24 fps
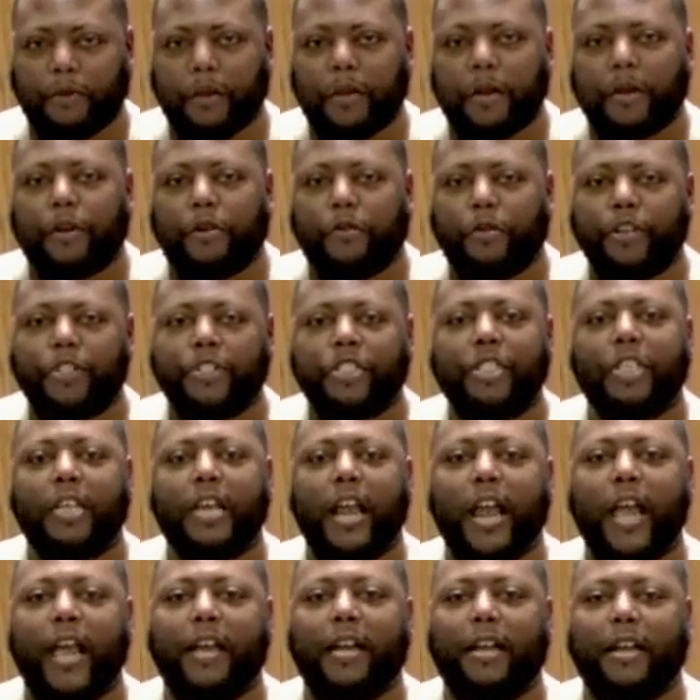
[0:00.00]

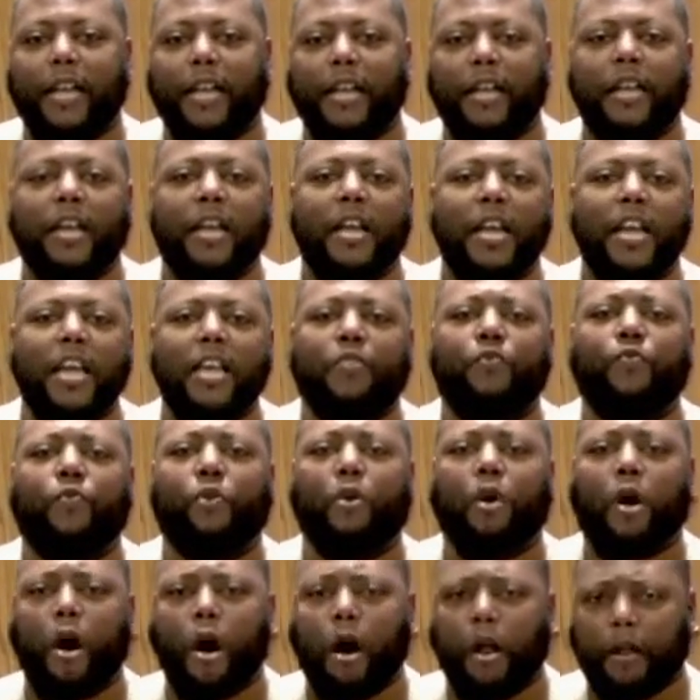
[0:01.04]
Christianity is for
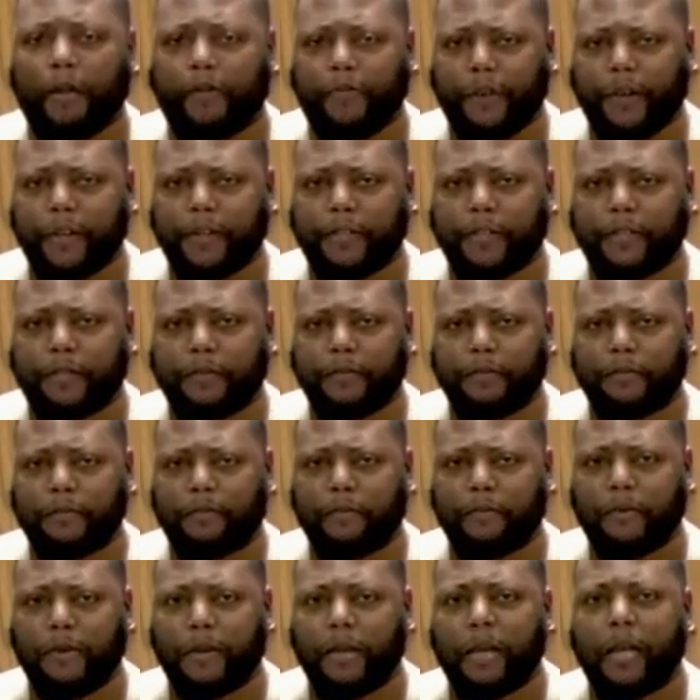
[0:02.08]
all of us.
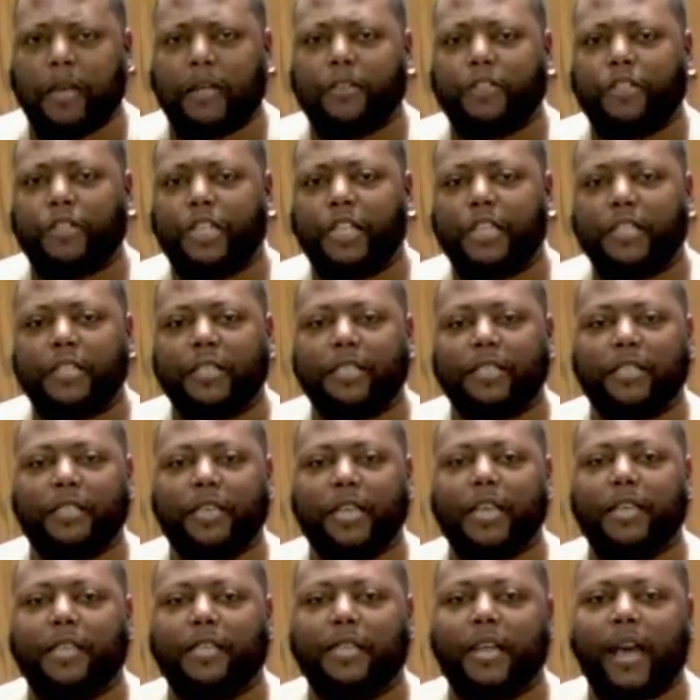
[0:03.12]
Jesus
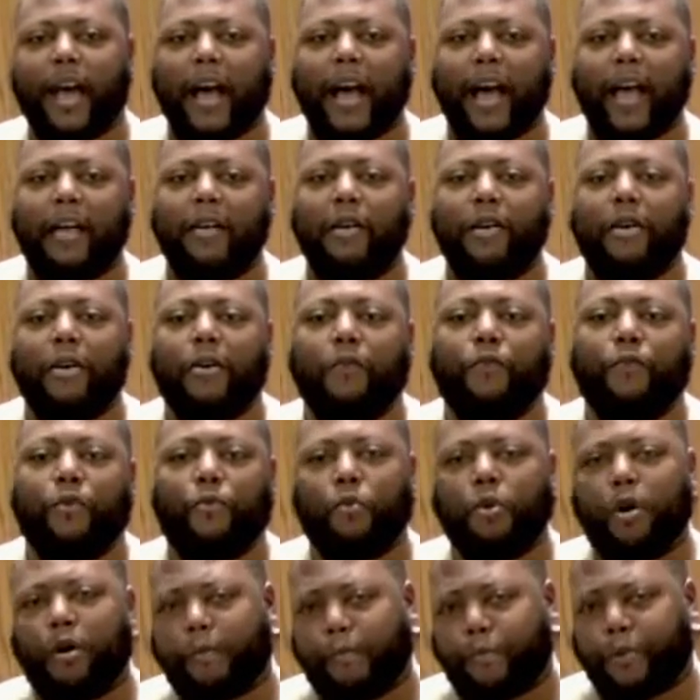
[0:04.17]
didn't die for one
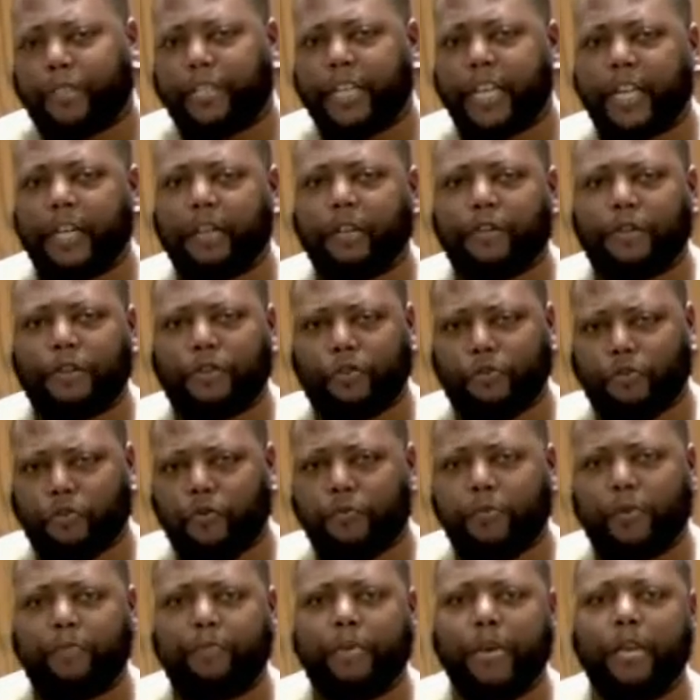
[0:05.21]
particular group of
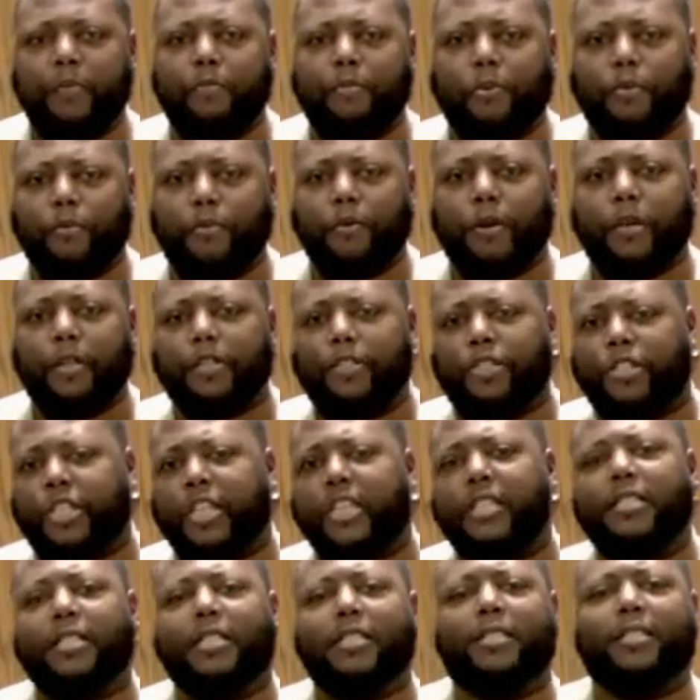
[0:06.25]
people.
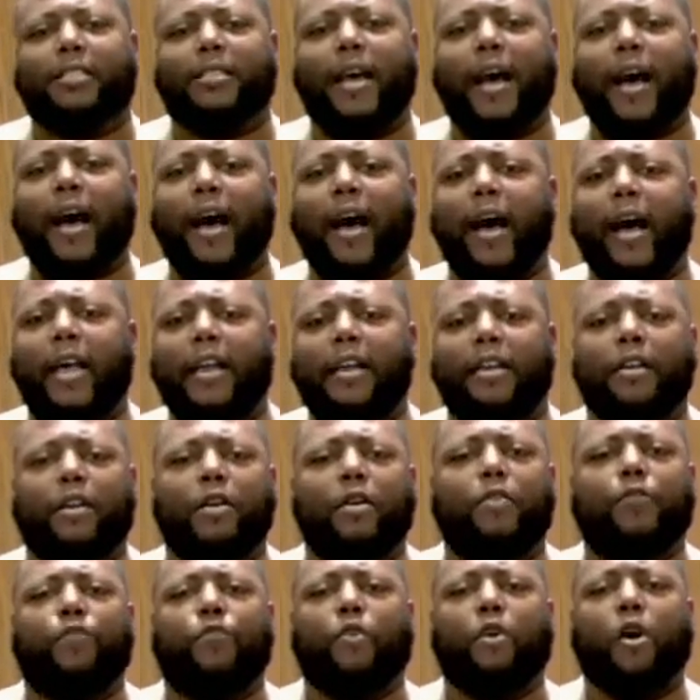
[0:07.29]
Jesus died
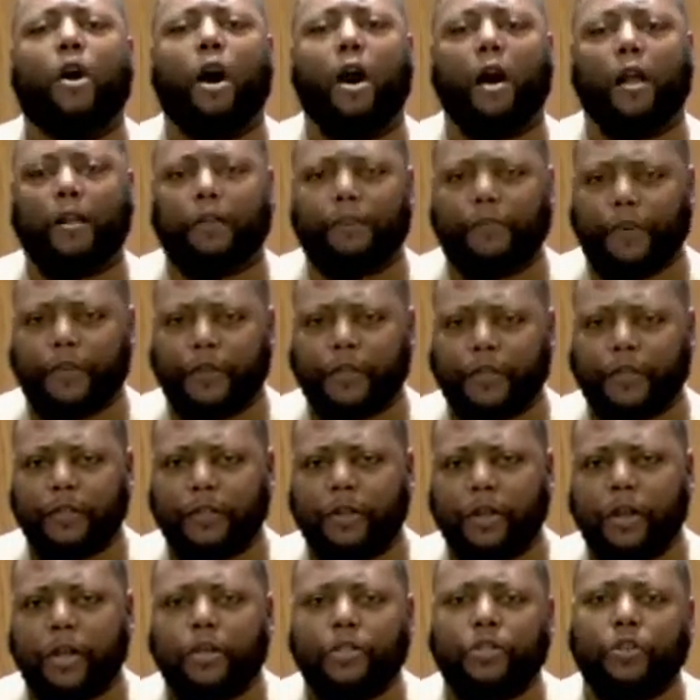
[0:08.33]
for all of us.
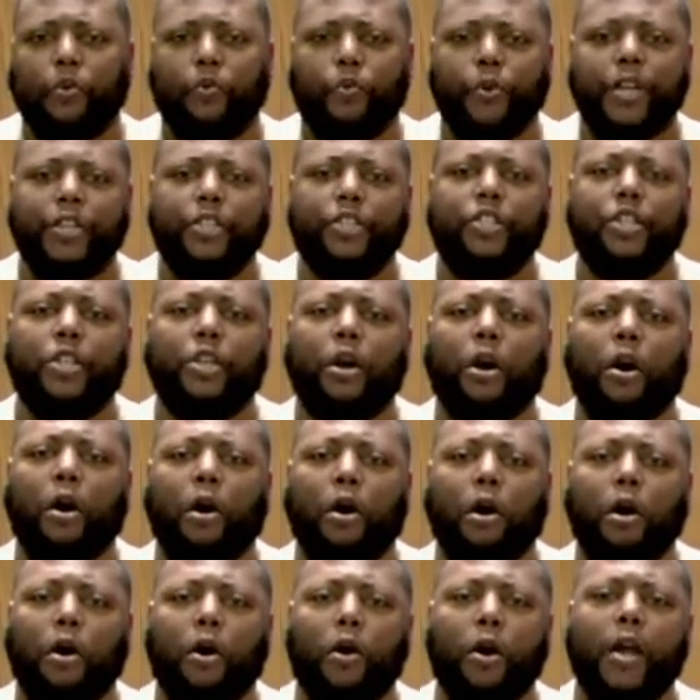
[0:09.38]
So we should
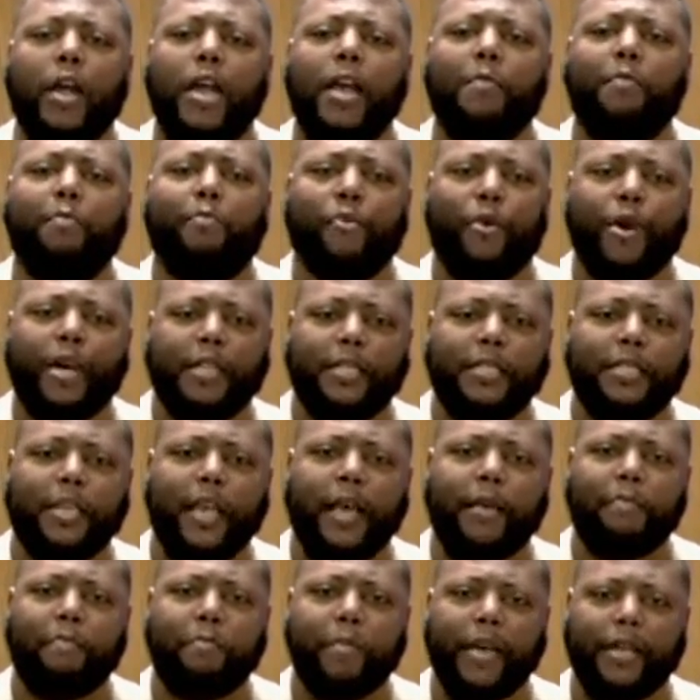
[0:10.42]
all embrace that
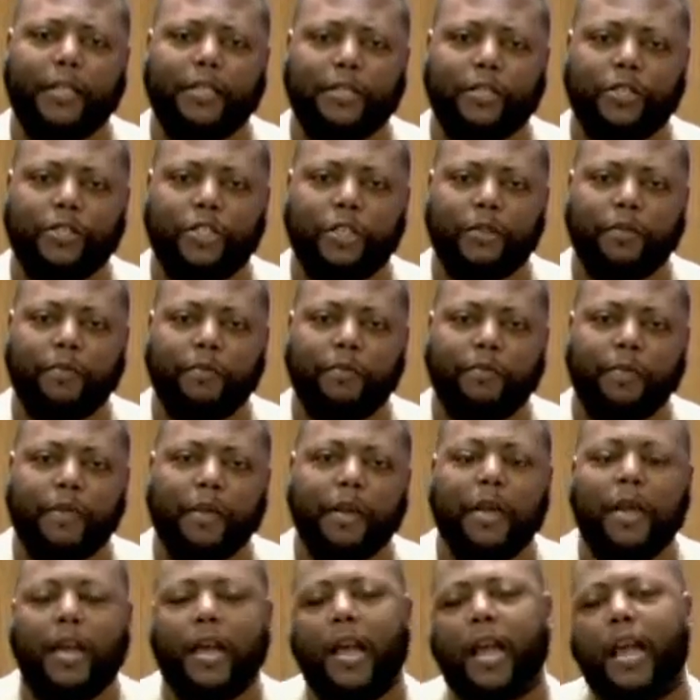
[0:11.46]
message
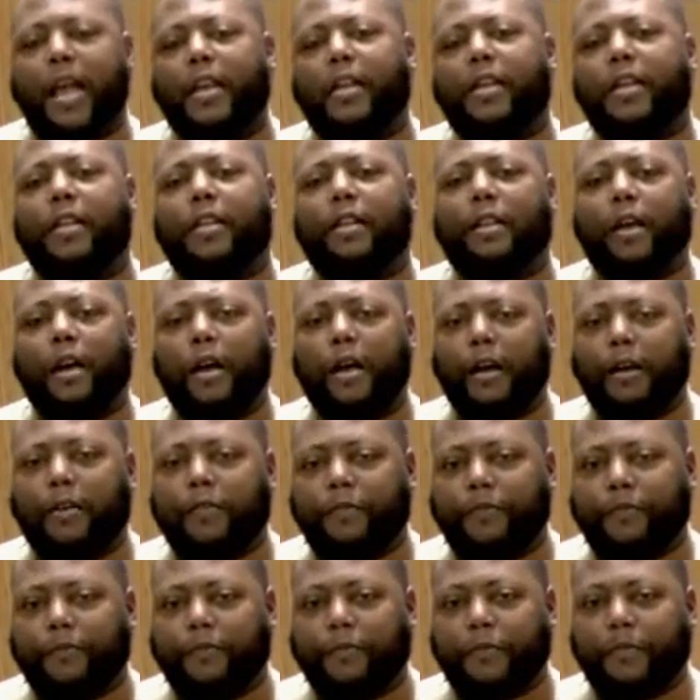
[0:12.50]
and in love.
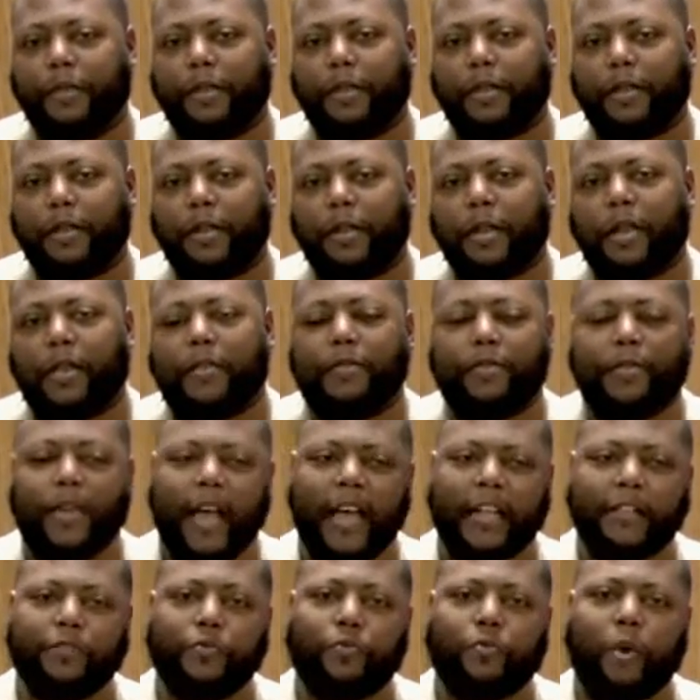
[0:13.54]
That's
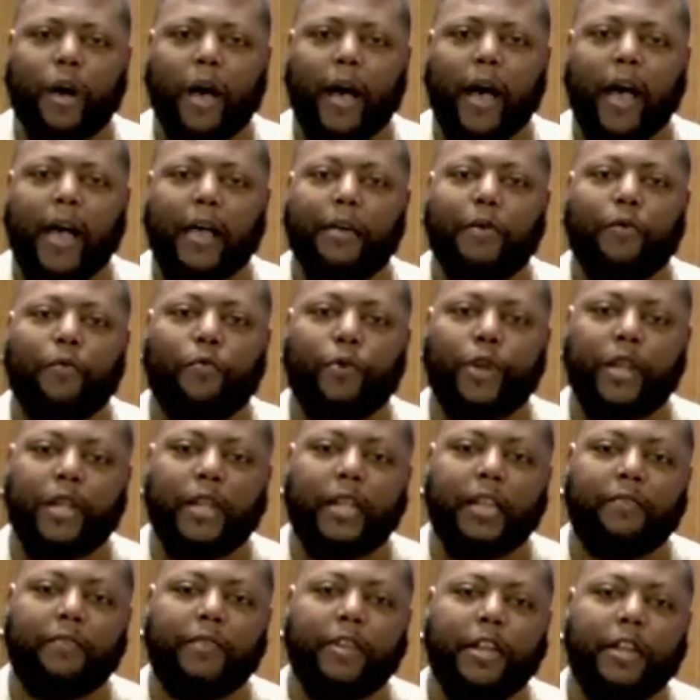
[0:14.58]
why we
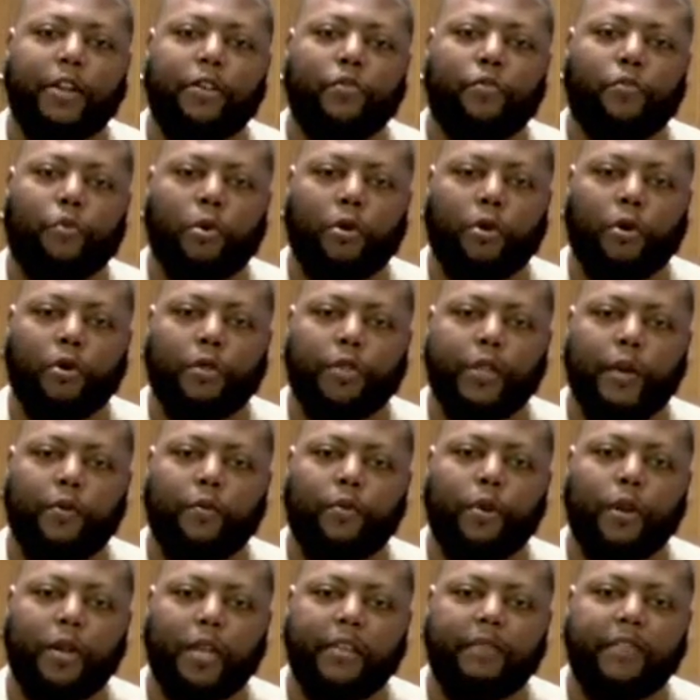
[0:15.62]
living in the world that we're
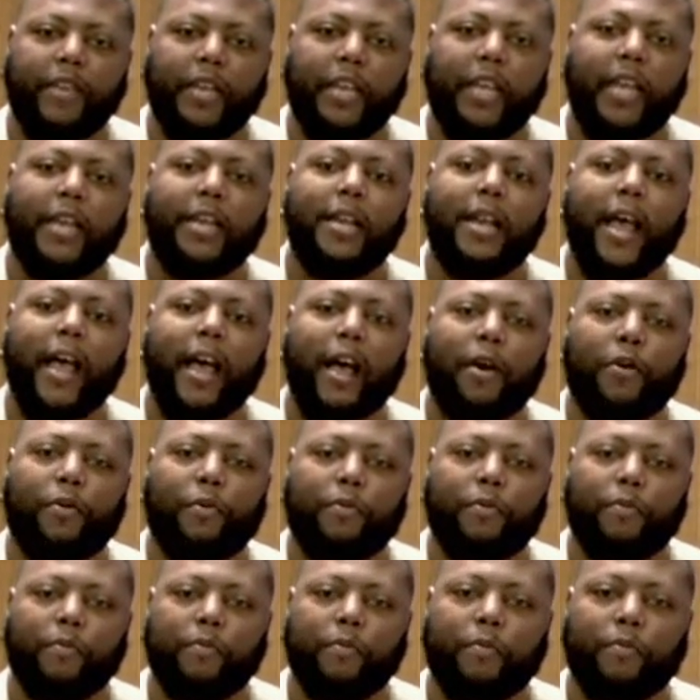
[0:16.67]
living in now
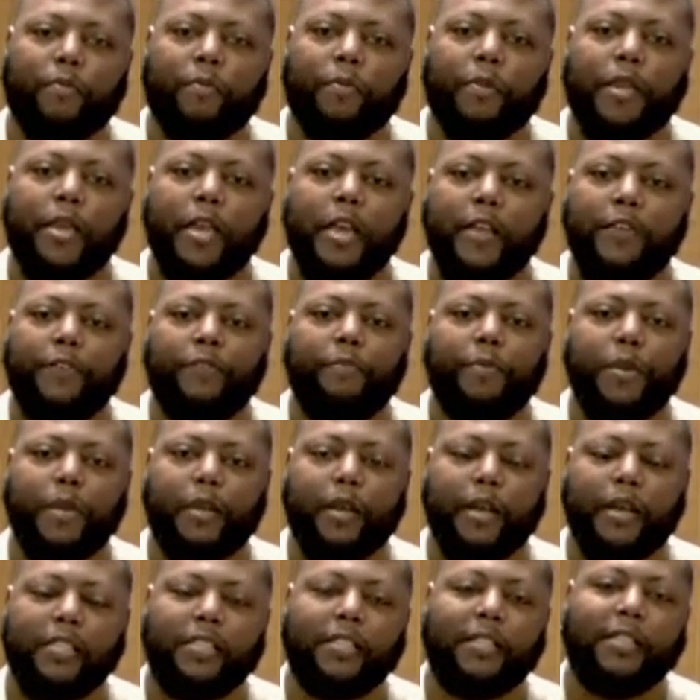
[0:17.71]
is
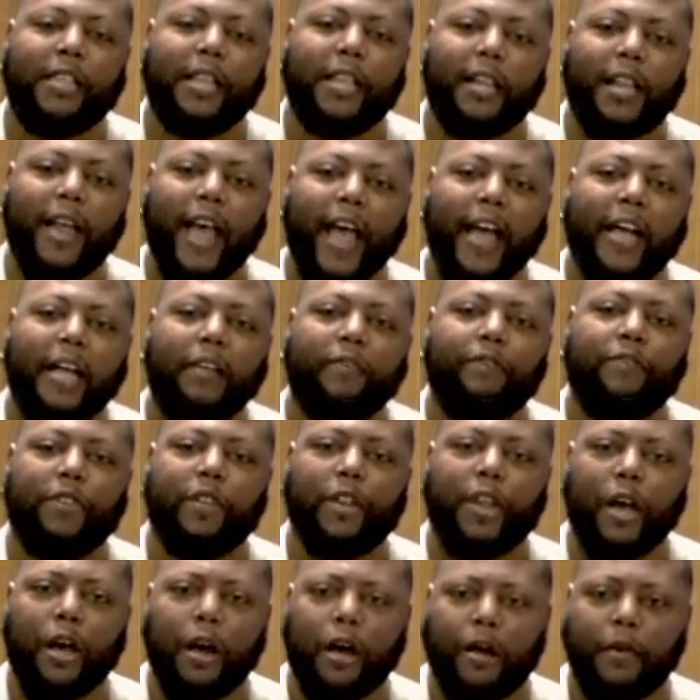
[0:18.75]
because of the lack of
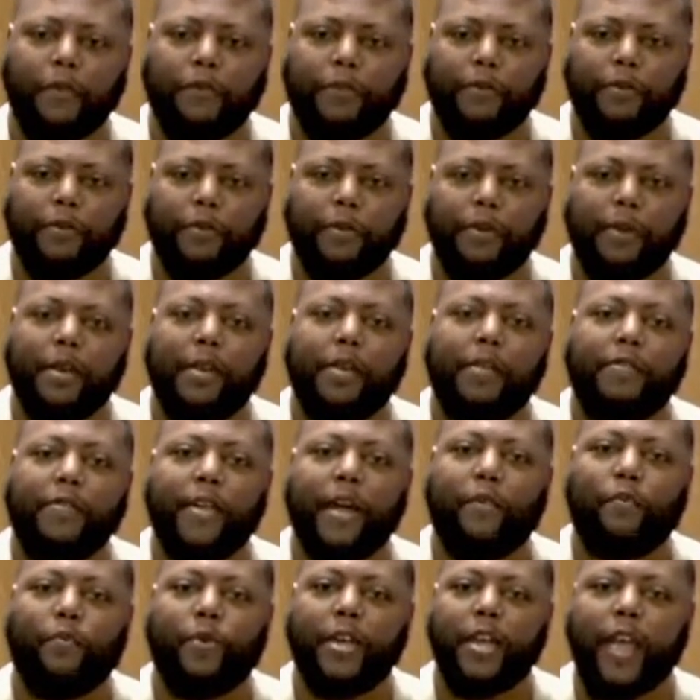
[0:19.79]
love that
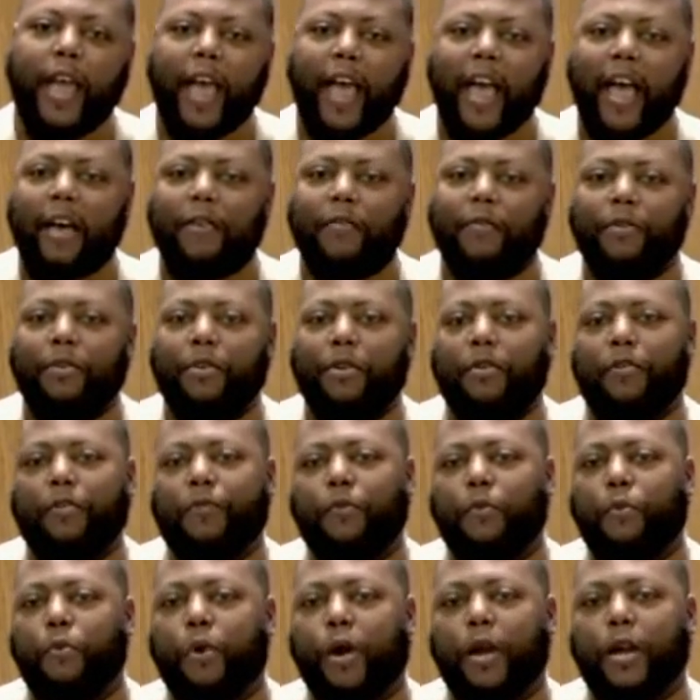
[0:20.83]
we have for
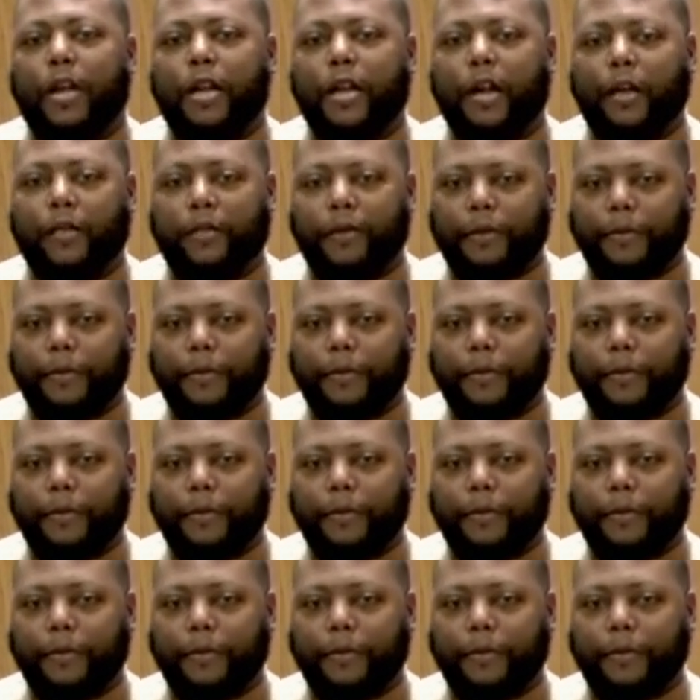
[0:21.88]
one another.